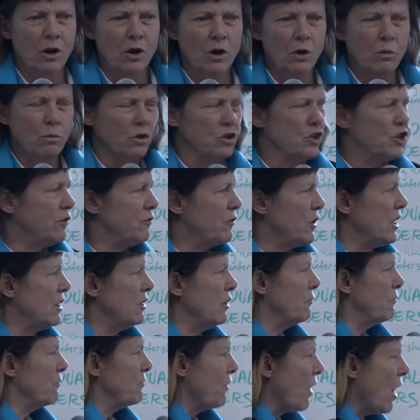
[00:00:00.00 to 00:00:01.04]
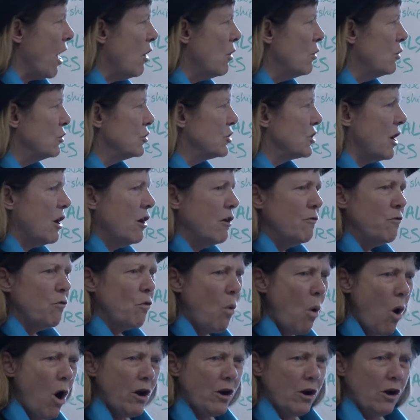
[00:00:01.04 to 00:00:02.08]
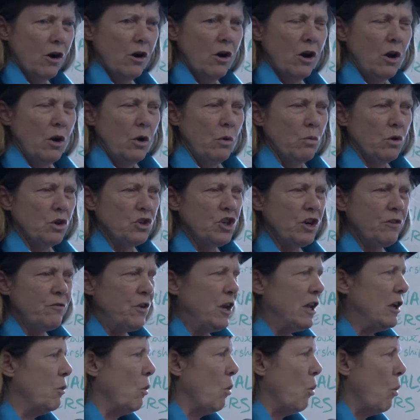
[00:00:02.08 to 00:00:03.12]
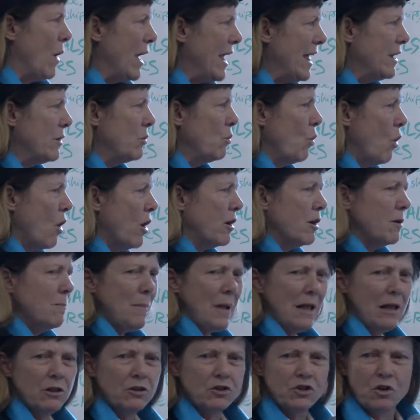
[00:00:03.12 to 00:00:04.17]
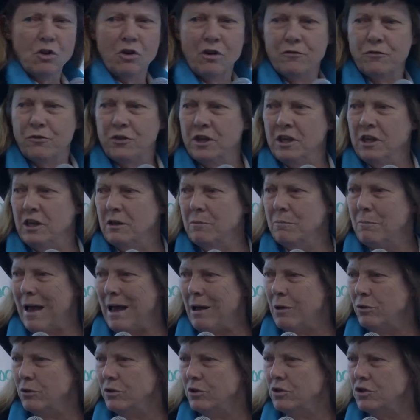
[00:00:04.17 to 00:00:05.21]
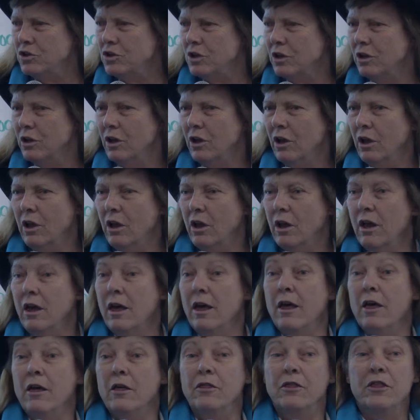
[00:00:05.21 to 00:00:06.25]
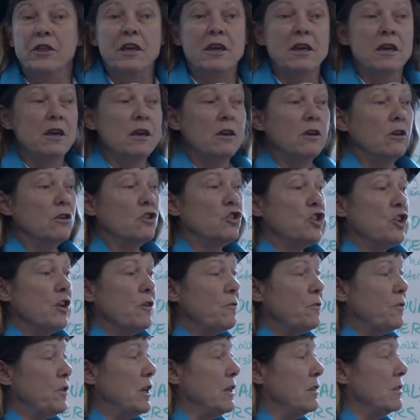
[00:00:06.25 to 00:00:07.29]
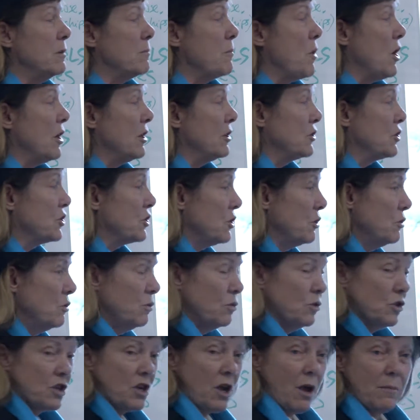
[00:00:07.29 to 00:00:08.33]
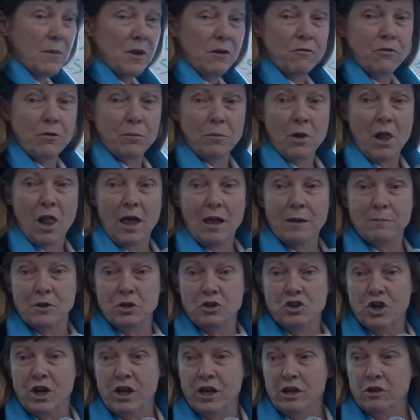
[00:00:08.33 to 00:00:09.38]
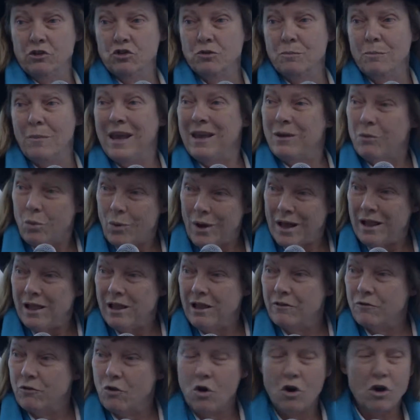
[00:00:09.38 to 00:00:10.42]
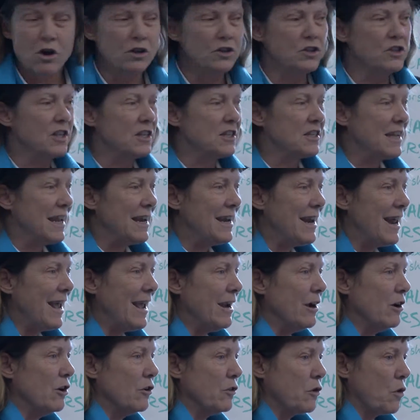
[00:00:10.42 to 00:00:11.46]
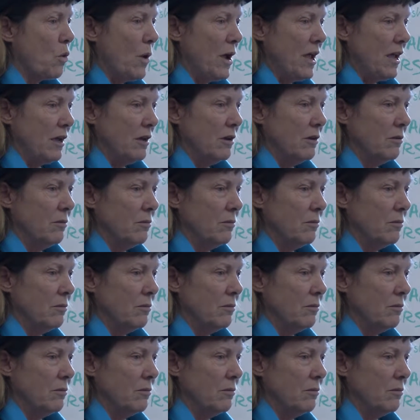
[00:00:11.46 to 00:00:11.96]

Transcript: We're shifting the flows of water. We're shifting when water melts off the mountains. The shift in the monsoons coming from climate change may well have caused the Sendai earthquake.